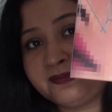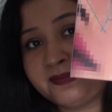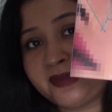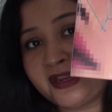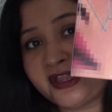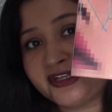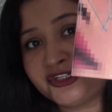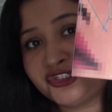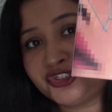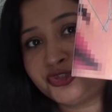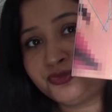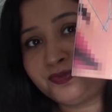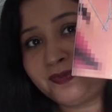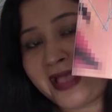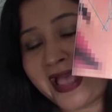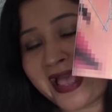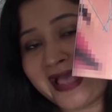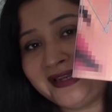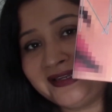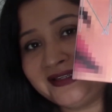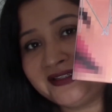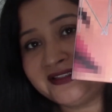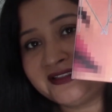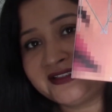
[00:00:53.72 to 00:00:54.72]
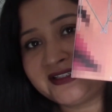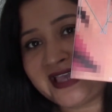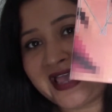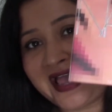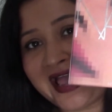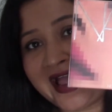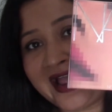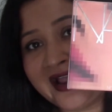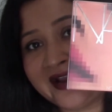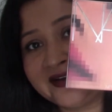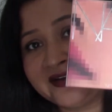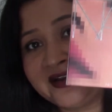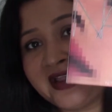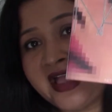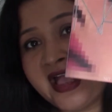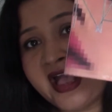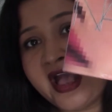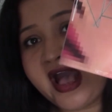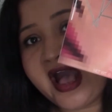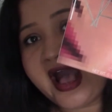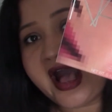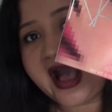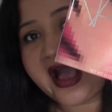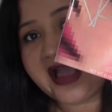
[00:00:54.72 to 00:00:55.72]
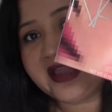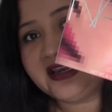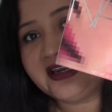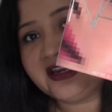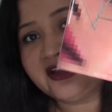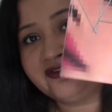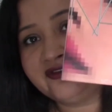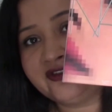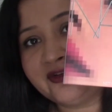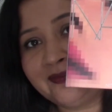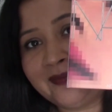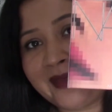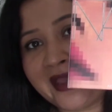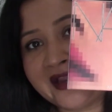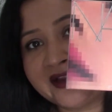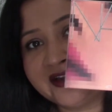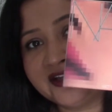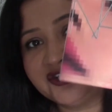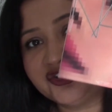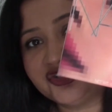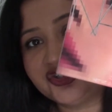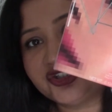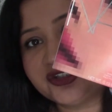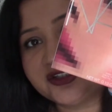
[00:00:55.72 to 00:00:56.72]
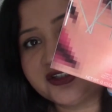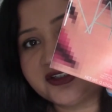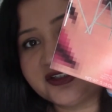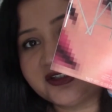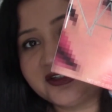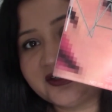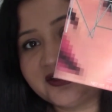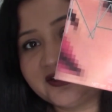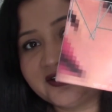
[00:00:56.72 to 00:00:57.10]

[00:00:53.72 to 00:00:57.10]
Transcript: blush palette, and I love the packaging.